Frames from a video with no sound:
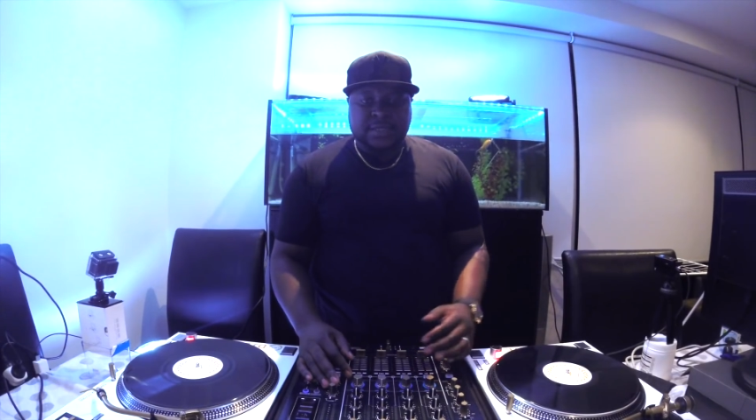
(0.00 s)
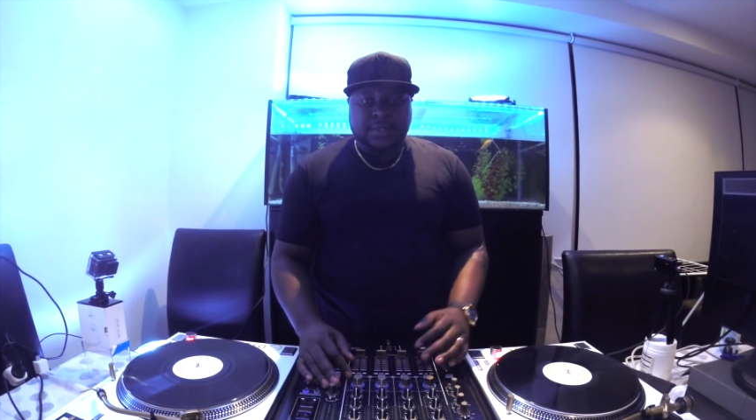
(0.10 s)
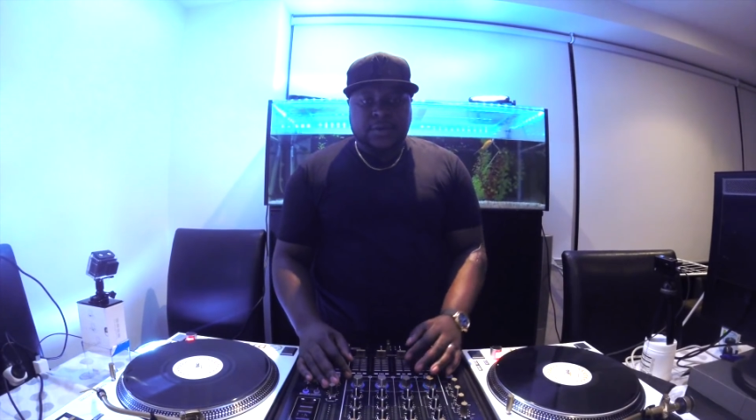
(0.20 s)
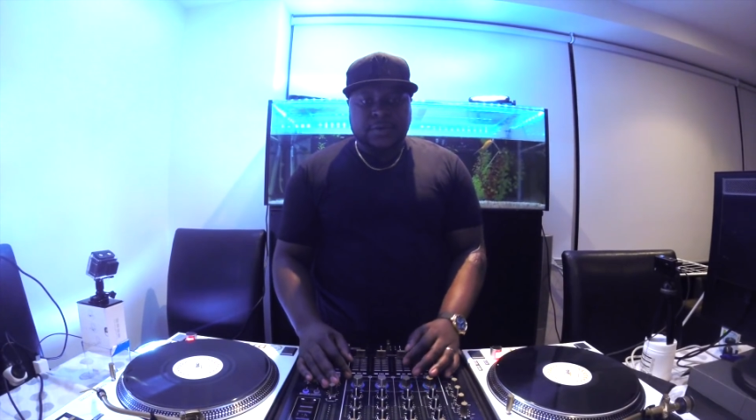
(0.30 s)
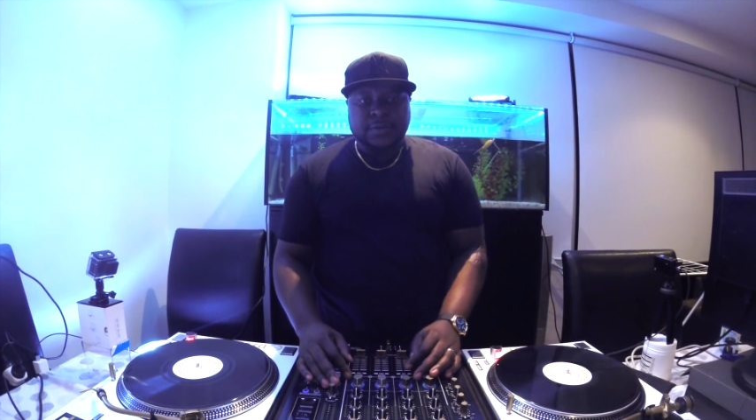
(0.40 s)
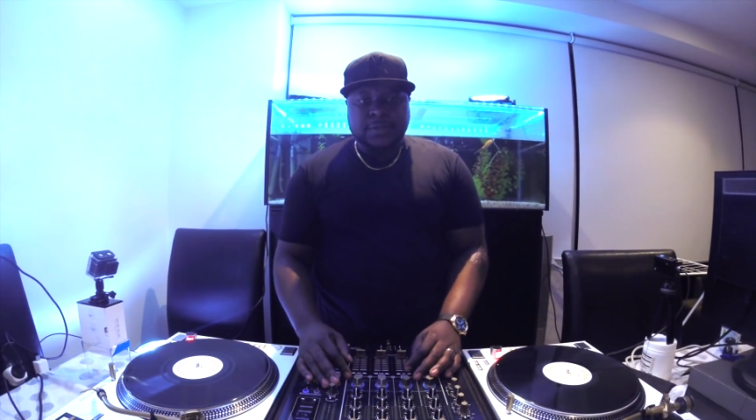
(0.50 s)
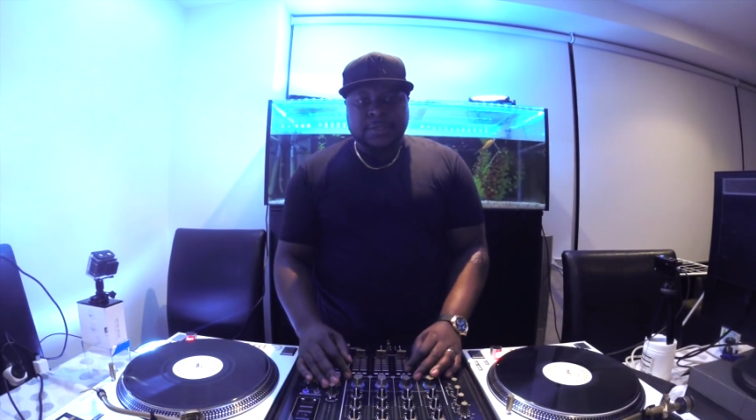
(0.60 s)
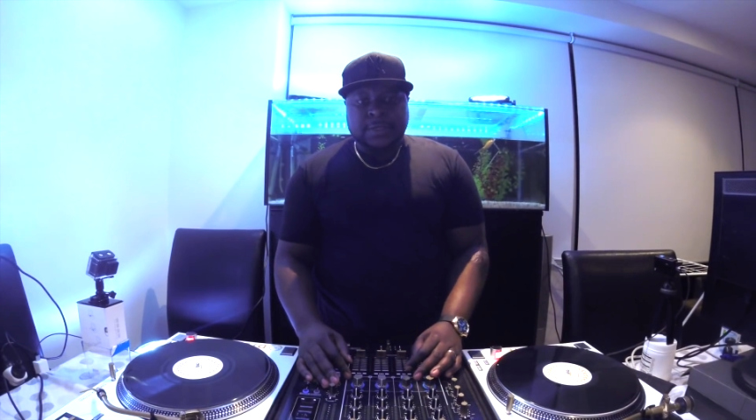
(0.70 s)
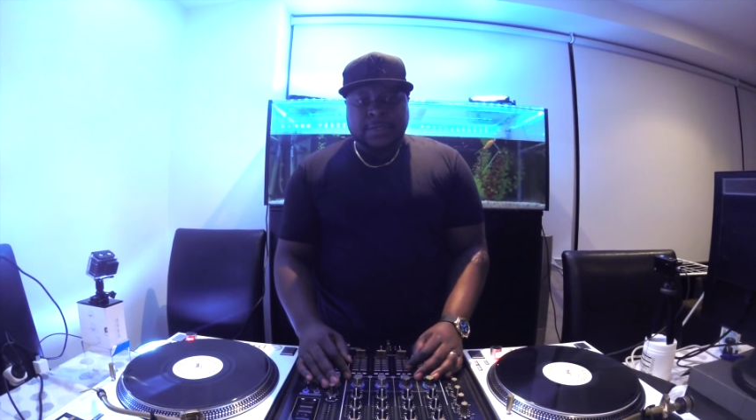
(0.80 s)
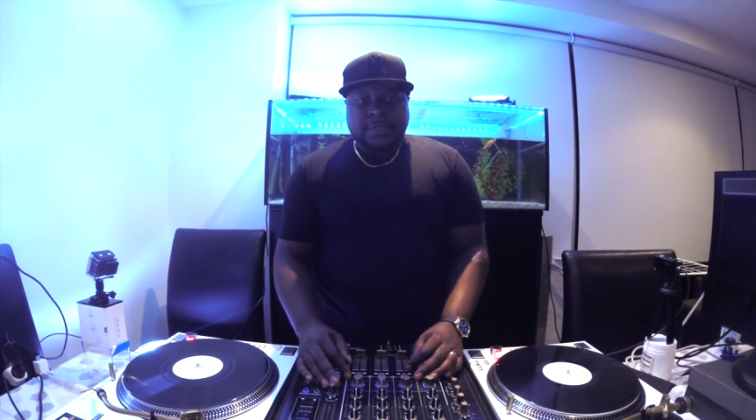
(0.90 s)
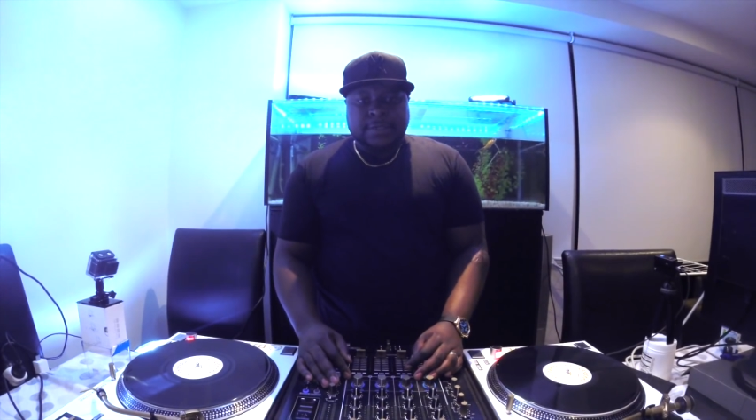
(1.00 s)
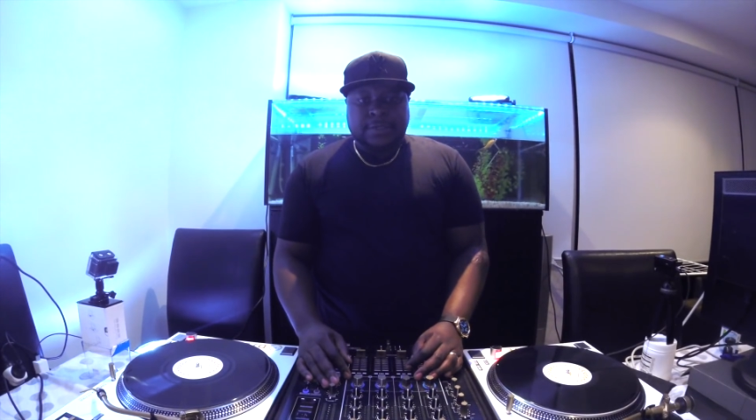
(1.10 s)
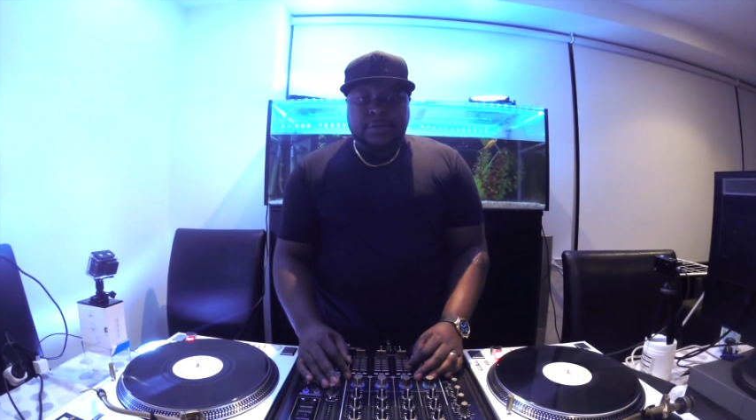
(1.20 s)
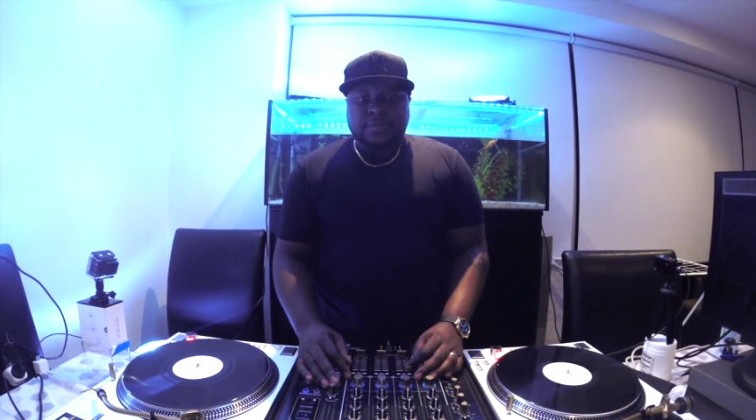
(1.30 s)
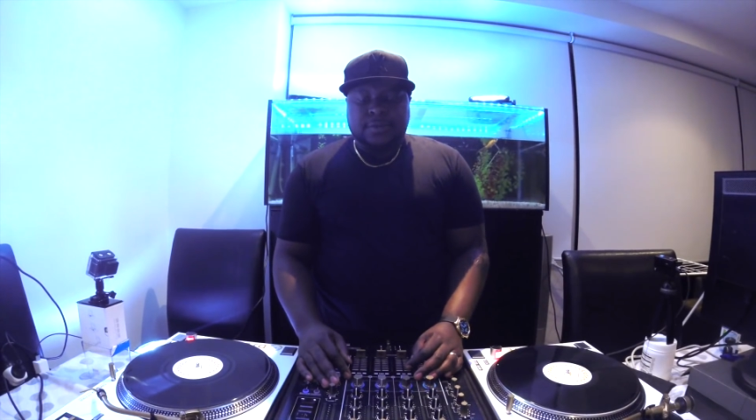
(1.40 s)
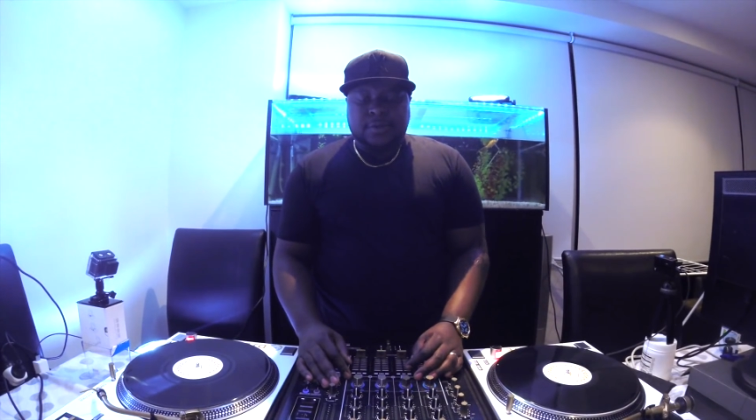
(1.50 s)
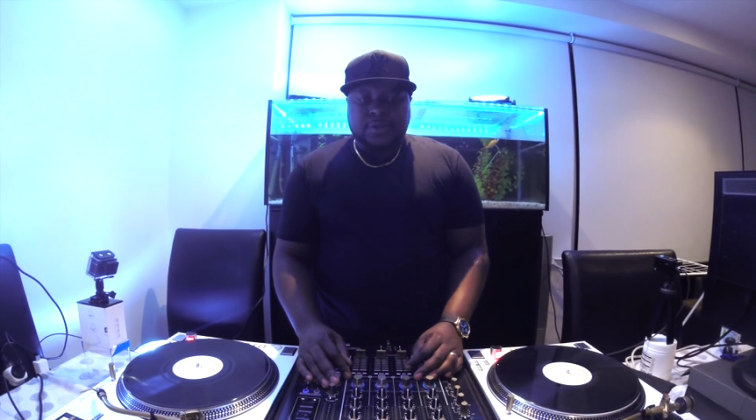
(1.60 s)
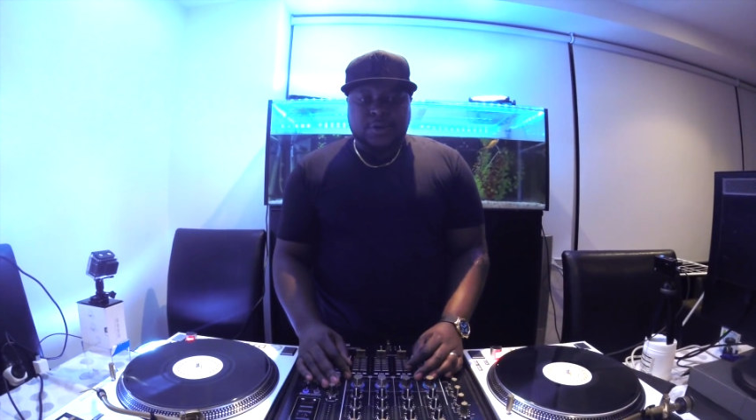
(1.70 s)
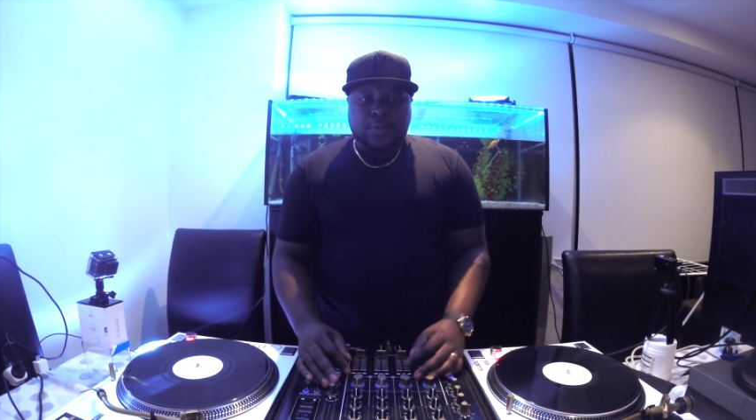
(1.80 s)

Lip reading: so there's no